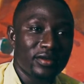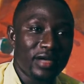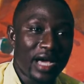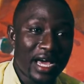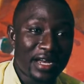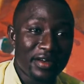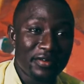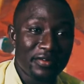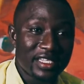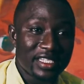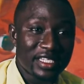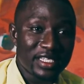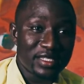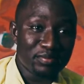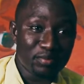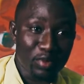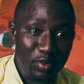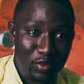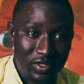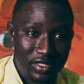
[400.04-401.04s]
handwritten
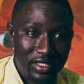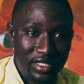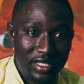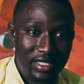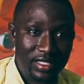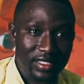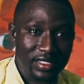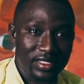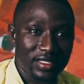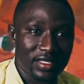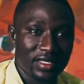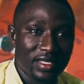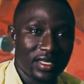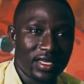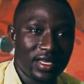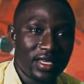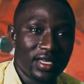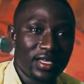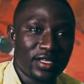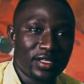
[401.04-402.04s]
posters
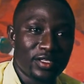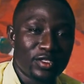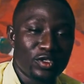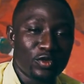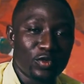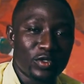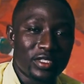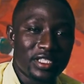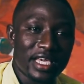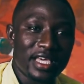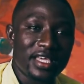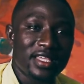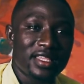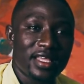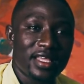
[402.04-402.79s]
to take